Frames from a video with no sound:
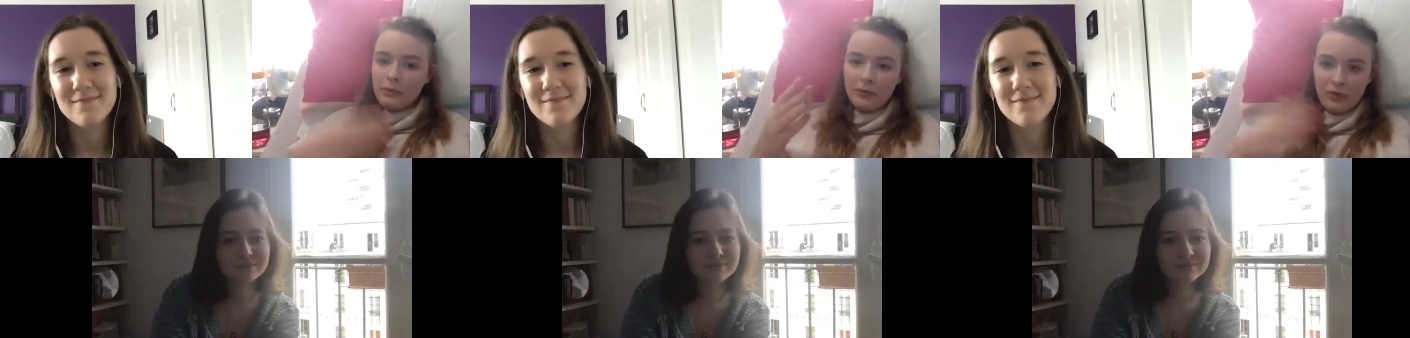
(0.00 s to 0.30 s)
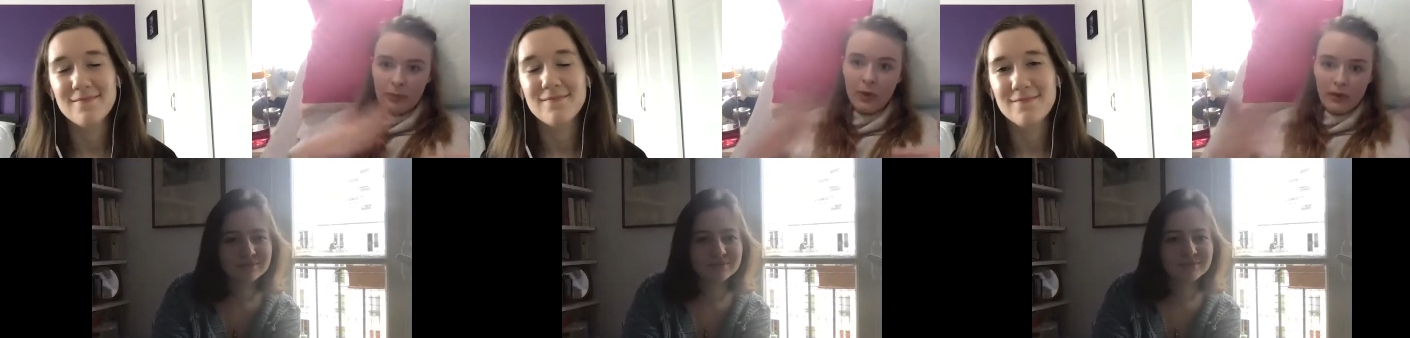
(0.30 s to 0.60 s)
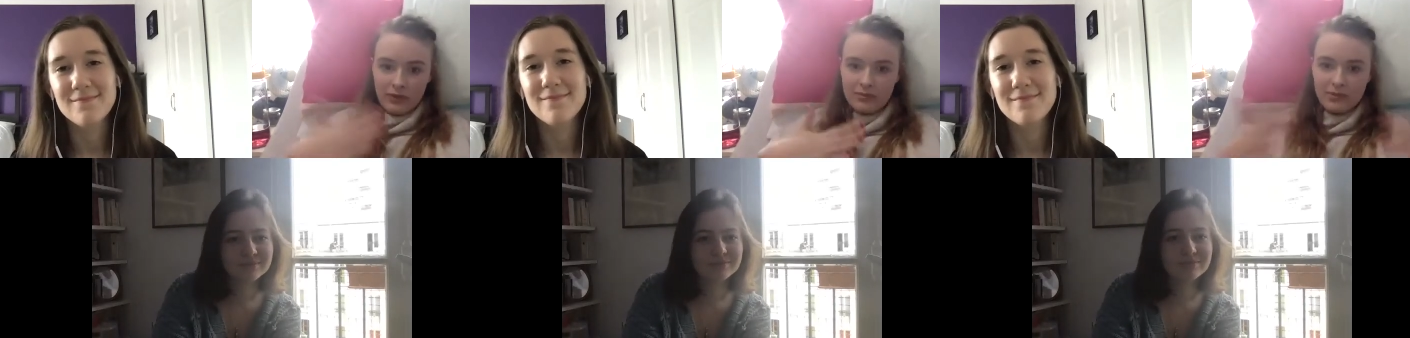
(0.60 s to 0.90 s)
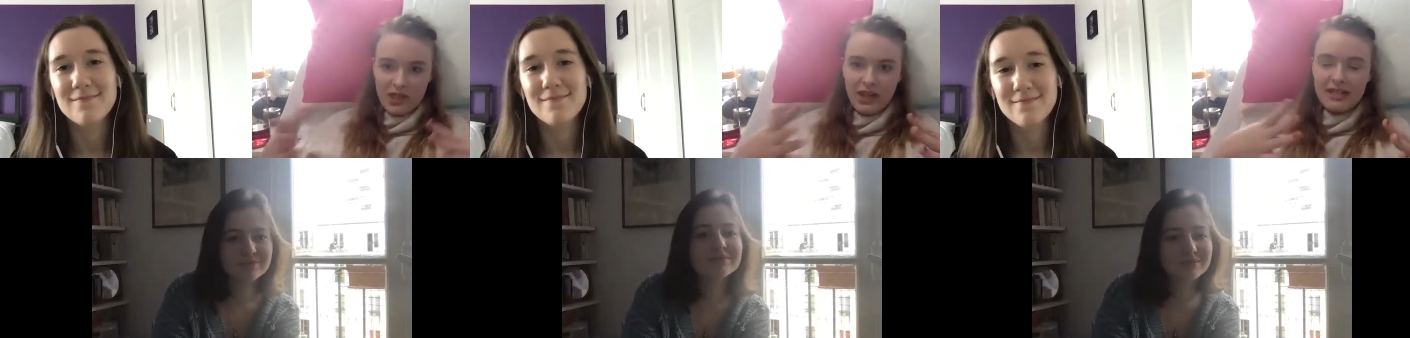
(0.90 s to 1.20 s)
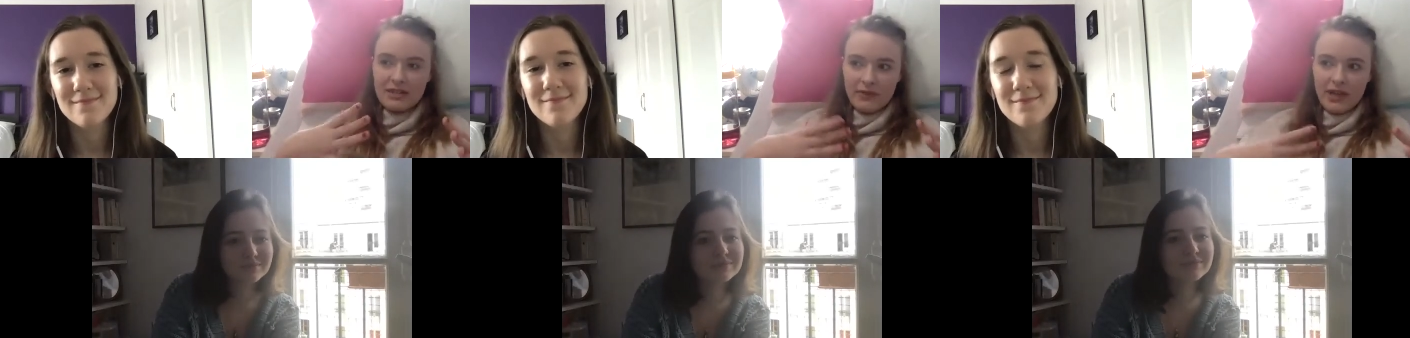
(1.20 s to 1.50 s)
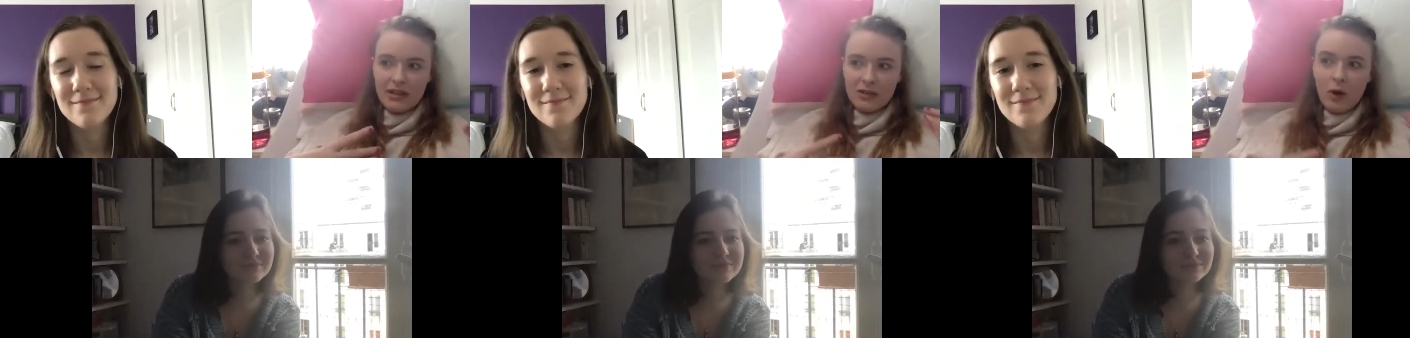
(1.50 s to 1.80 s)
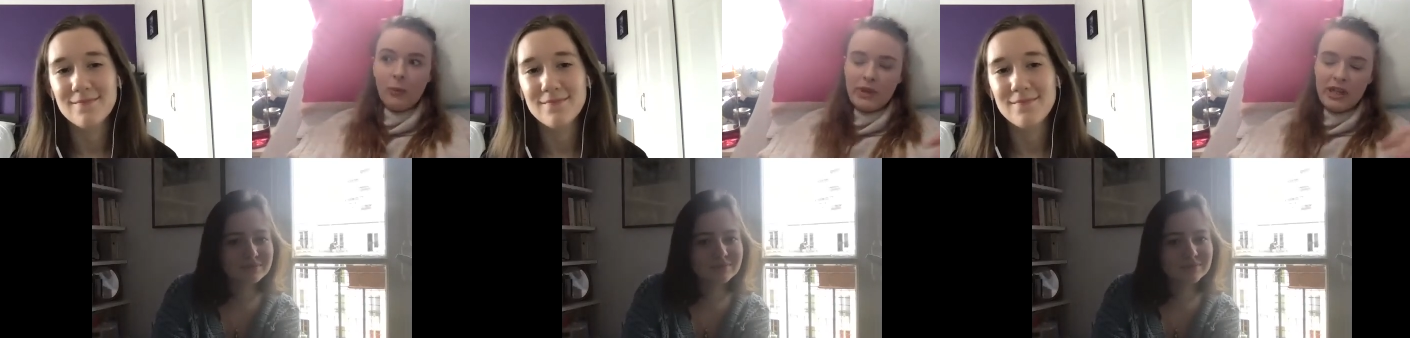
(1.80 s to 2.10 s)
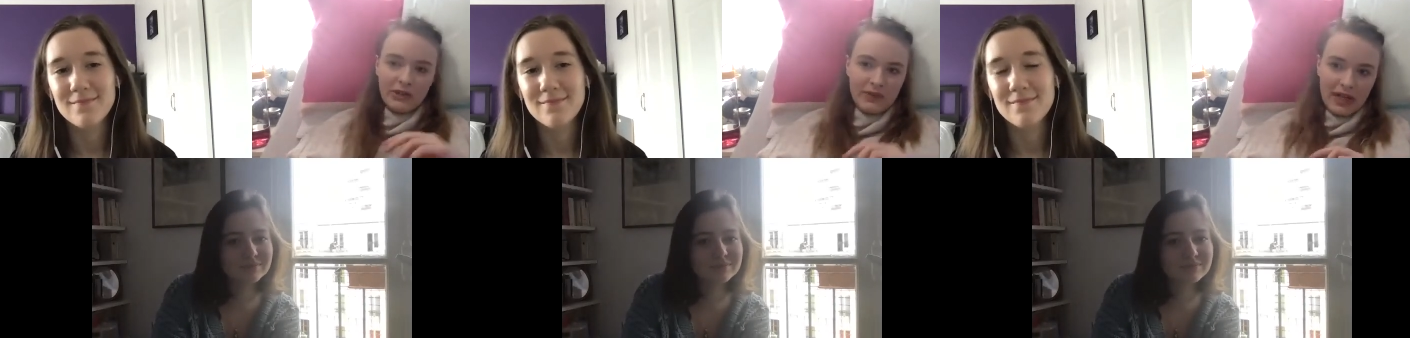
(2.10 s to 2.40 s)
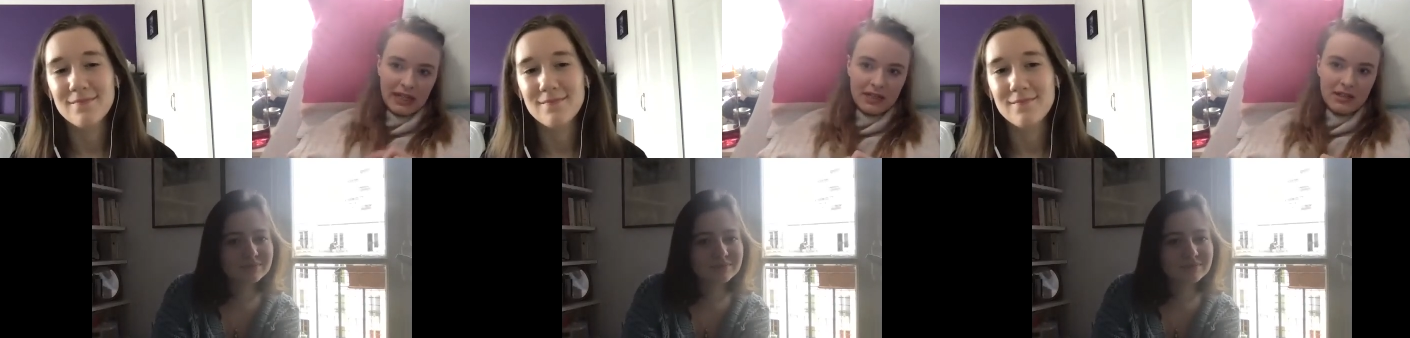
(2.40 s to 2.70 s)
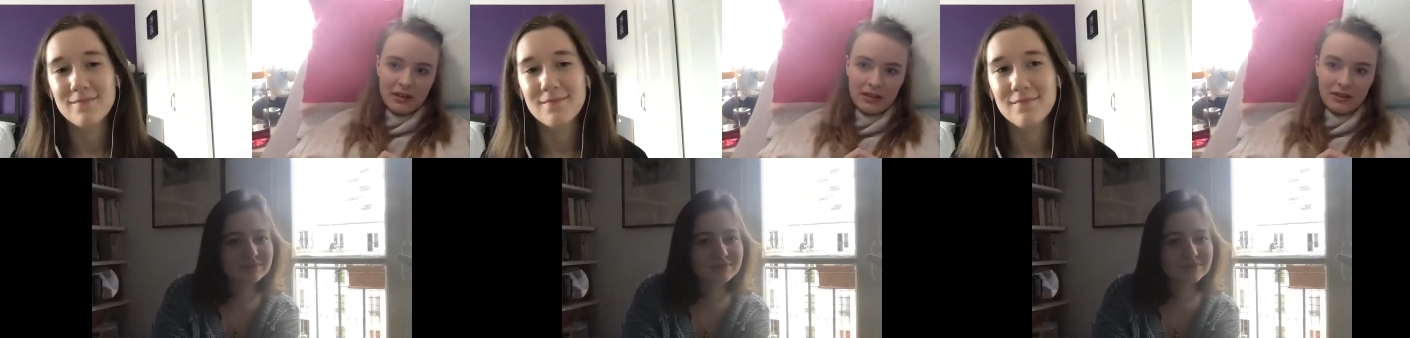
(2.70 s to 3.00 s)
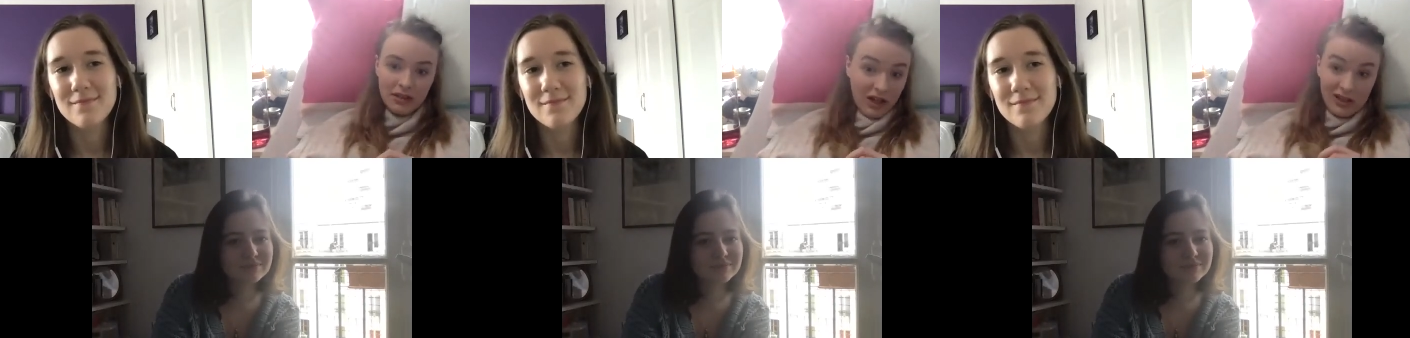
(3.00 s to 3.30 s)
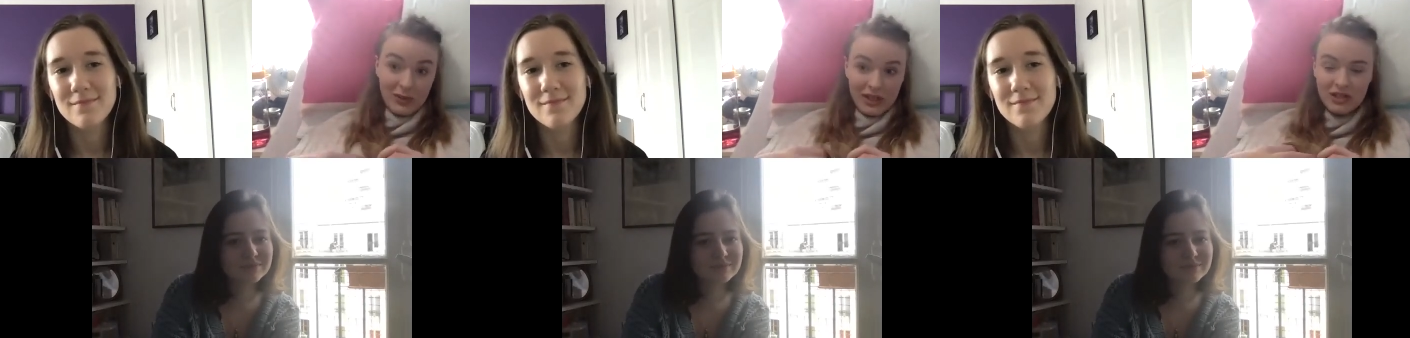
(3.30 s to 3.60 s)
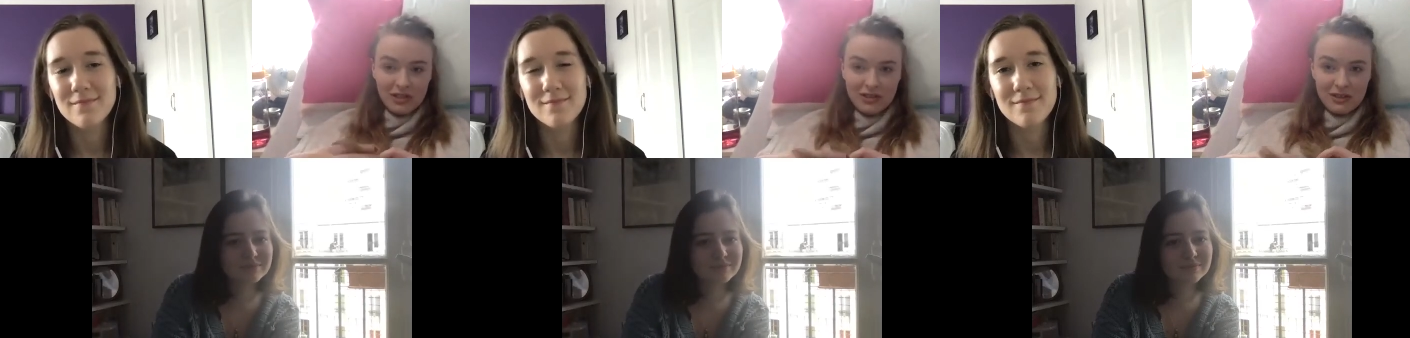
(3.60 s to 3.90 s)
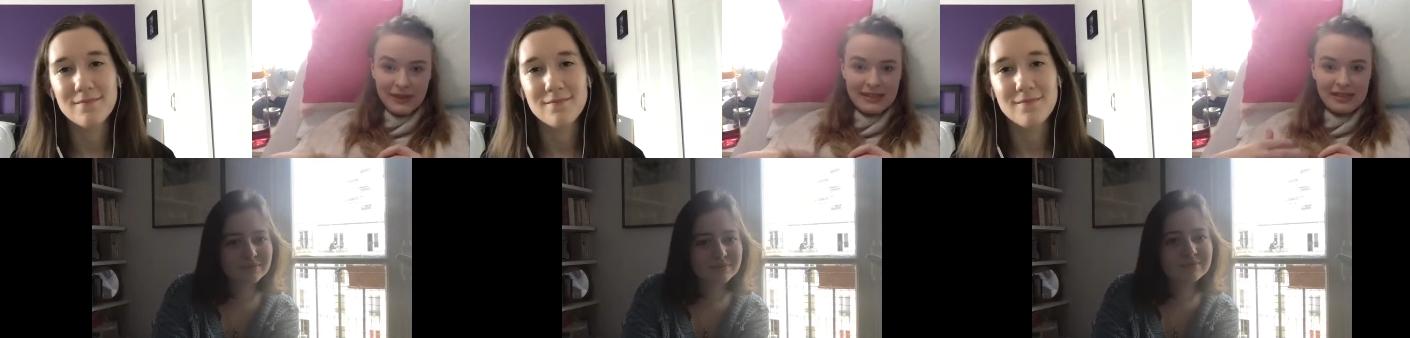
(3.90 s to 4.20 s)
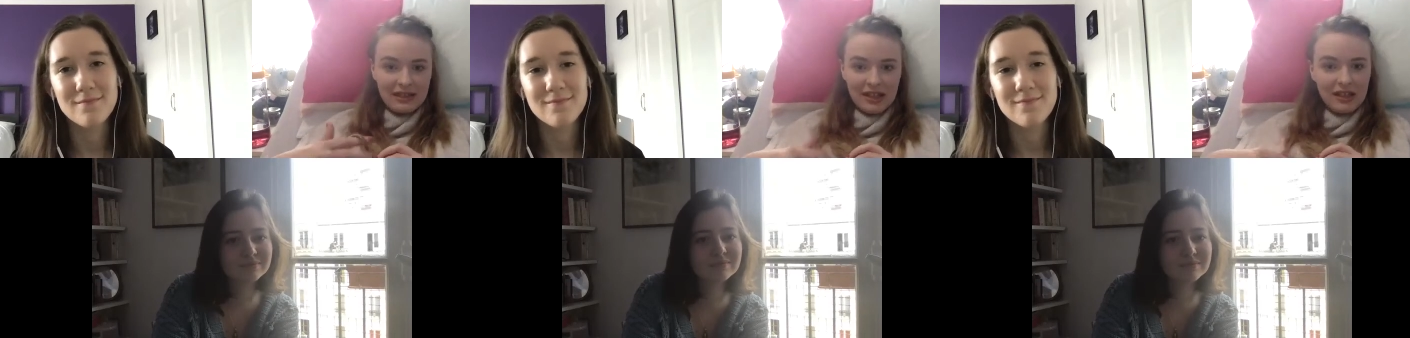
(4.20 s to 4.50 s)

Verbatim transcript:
Speaker 1: from both sides of it, not being afraid to ask questions, basically.